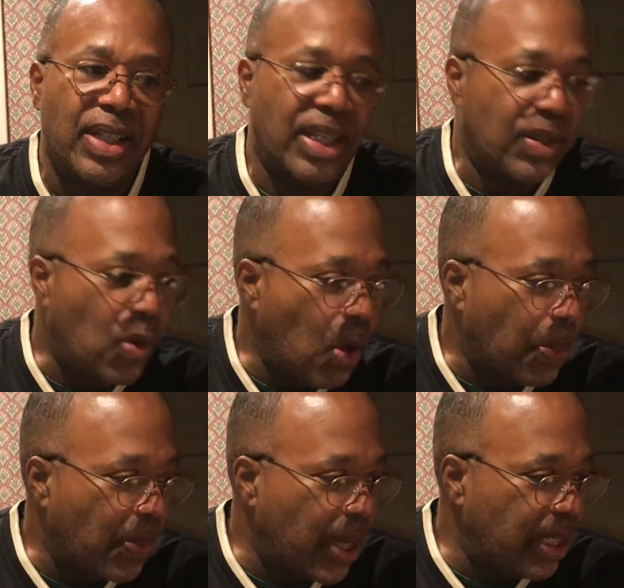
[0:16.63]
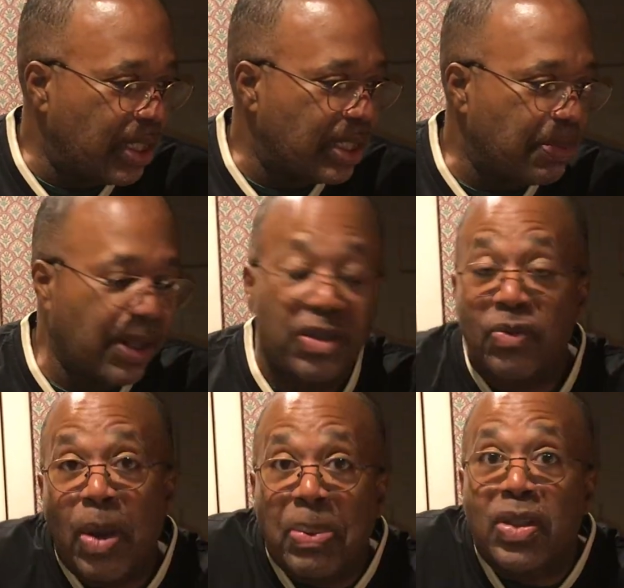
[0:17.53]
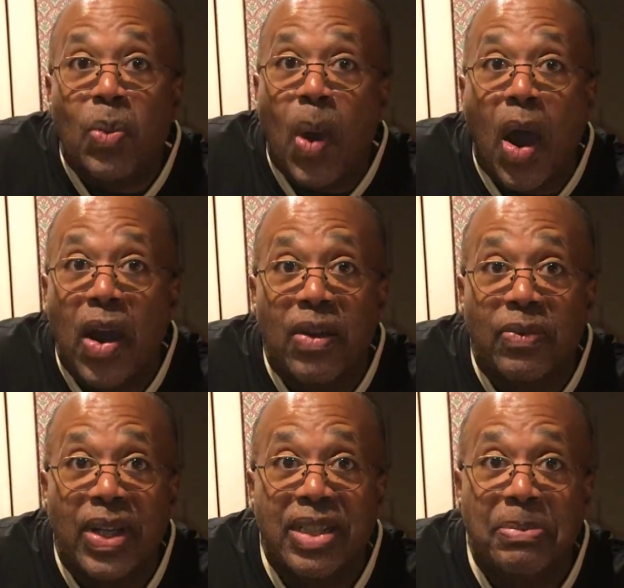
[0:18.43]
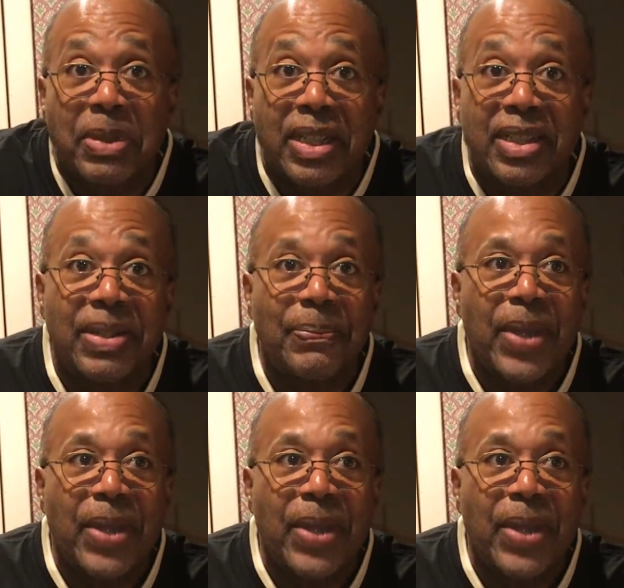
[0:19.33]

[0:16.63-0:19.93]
incorporated into my little repertoire of recipes.